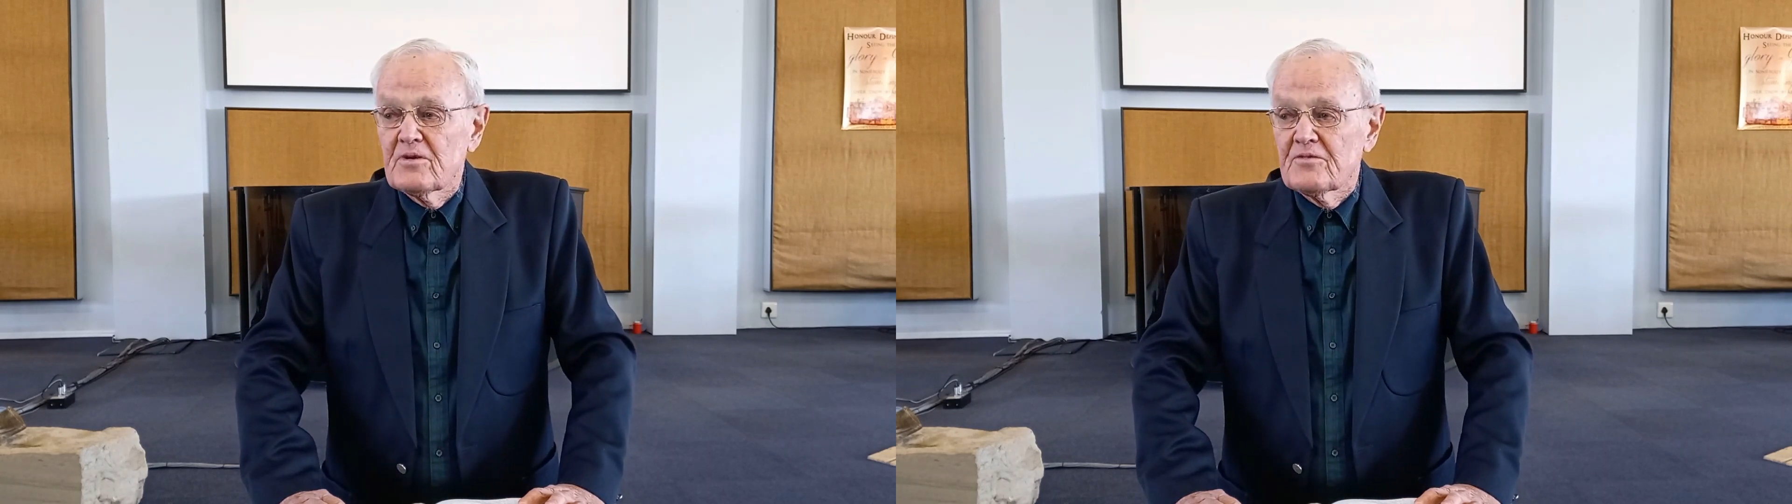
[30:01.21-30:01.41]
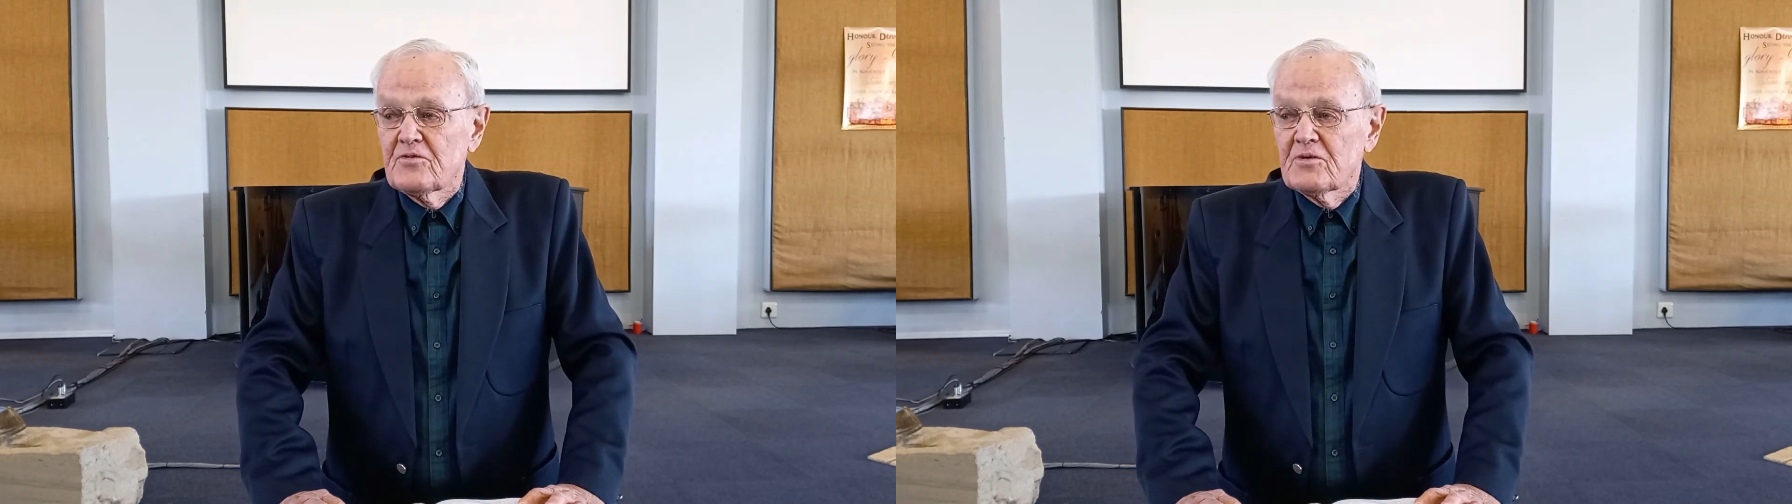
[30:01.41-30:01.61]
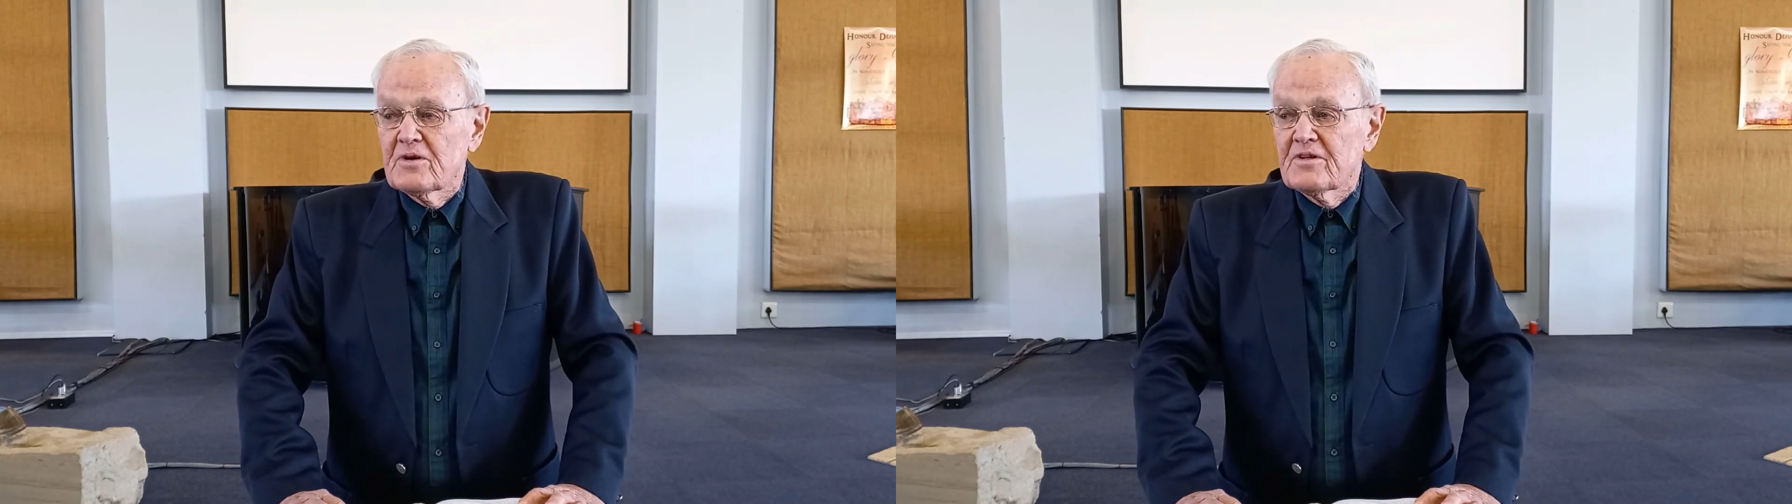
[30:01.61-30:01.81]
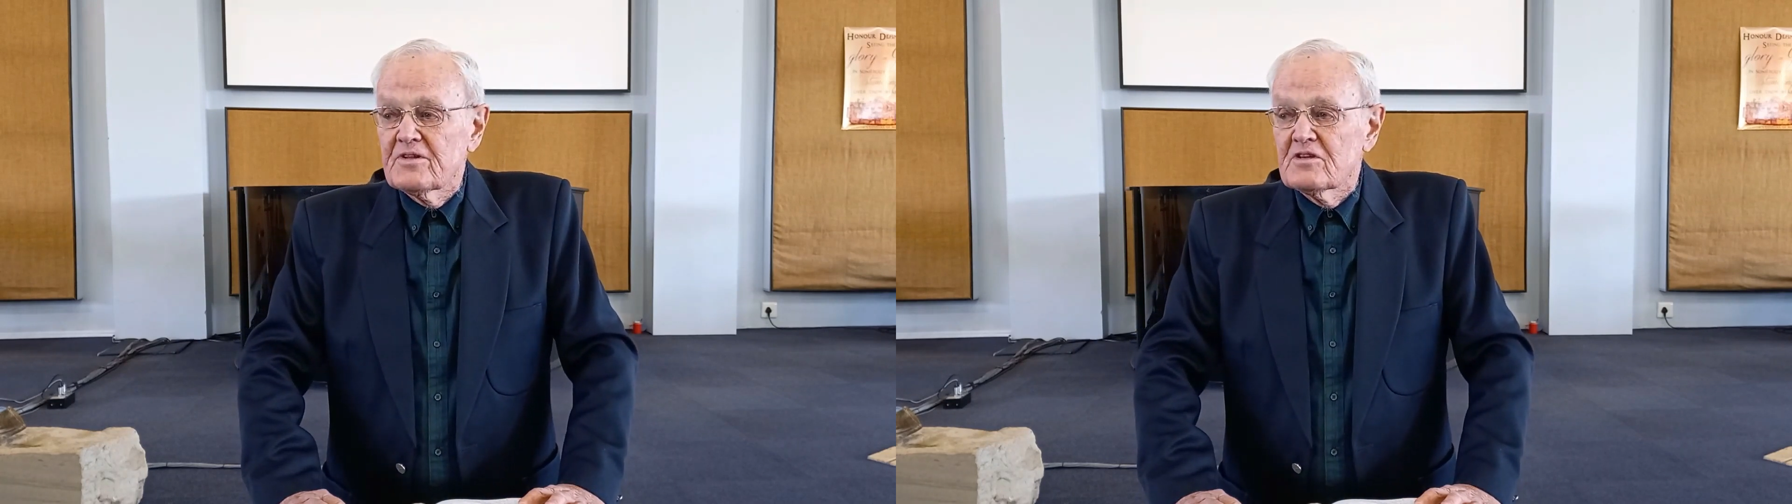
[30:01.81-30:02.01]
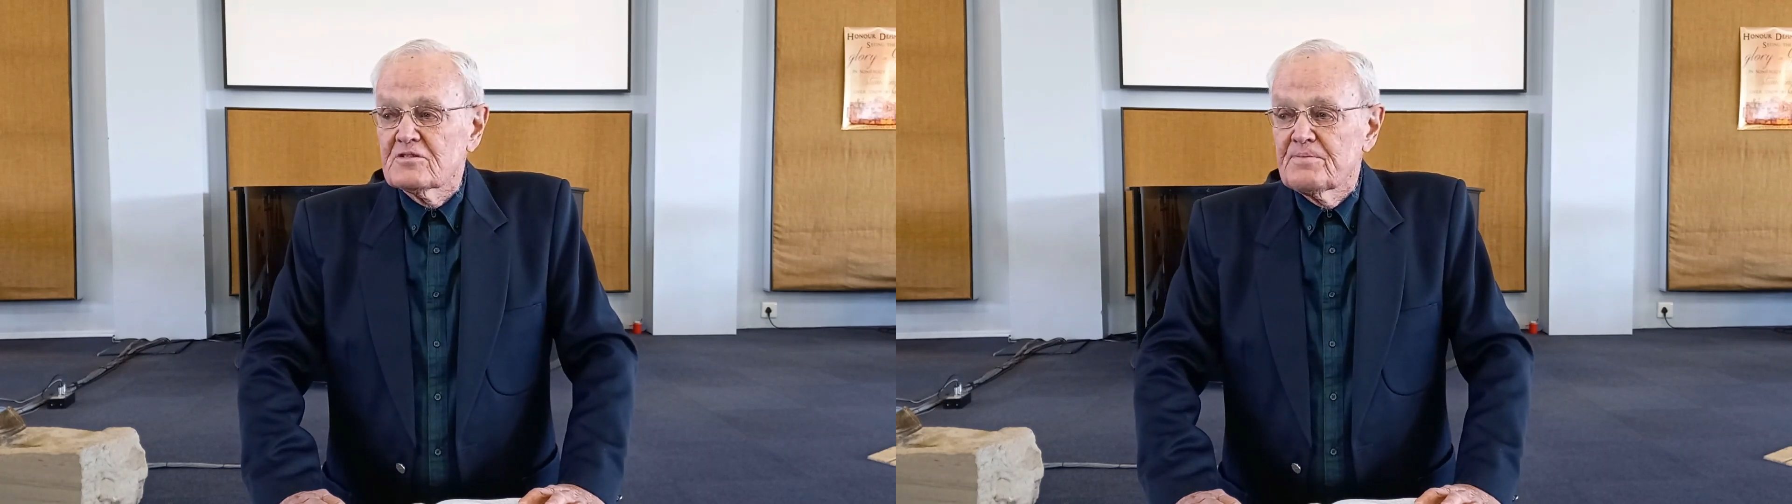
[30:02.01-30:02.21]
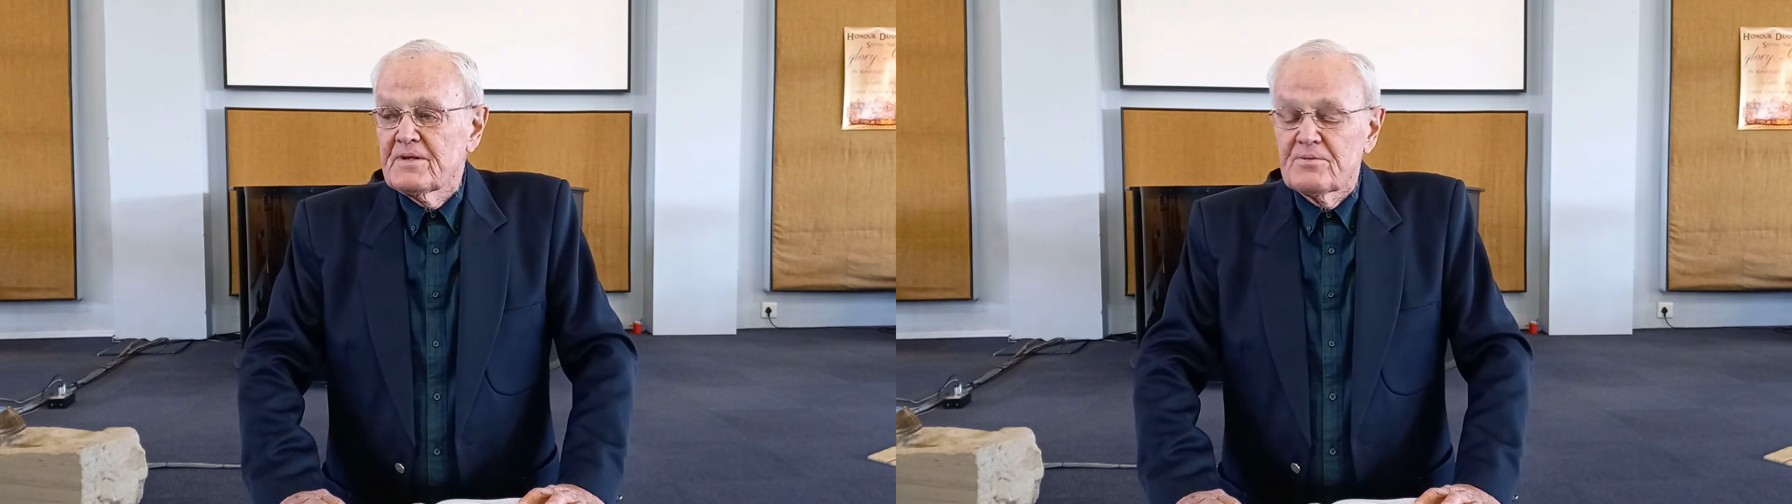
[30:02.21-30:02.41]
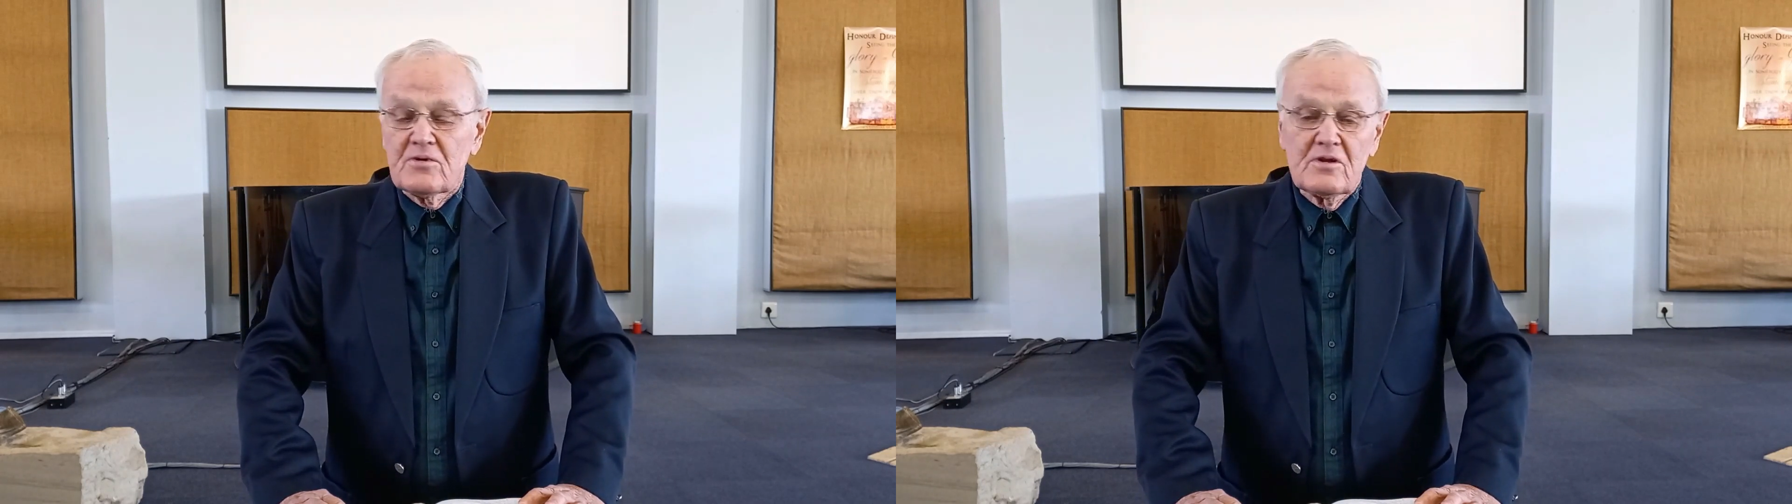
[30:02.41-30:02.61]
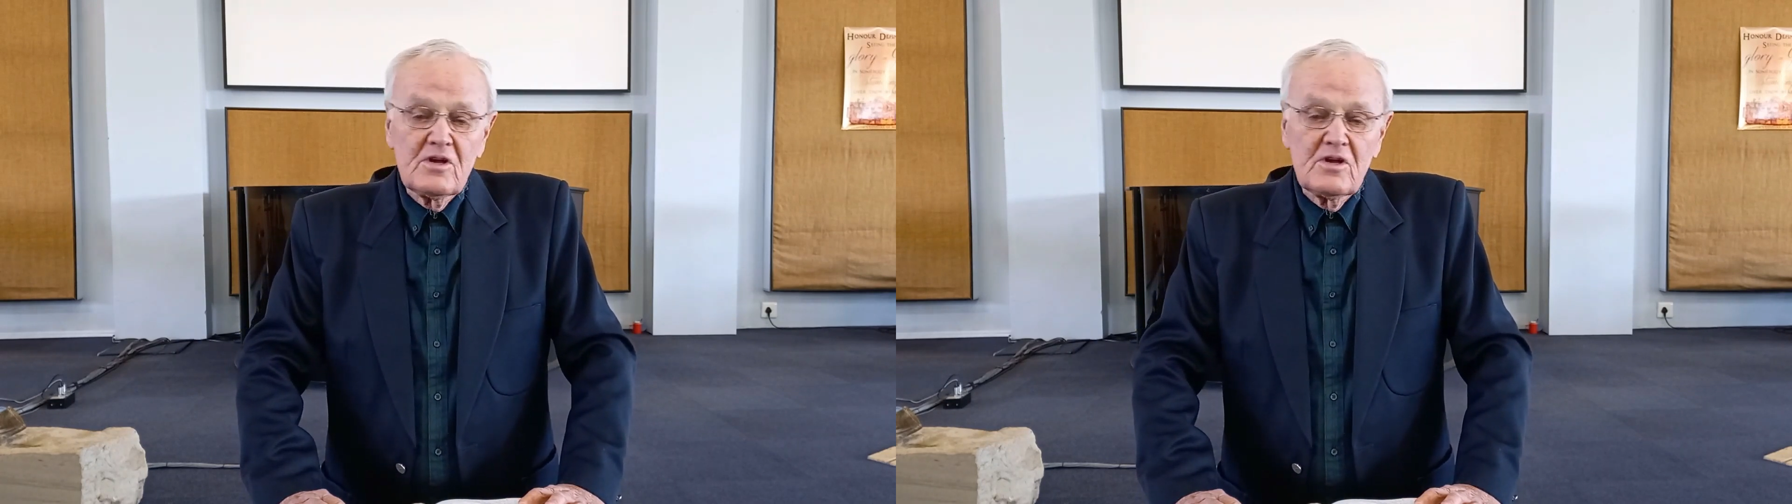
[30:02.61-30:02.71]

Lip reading: if we're one of those people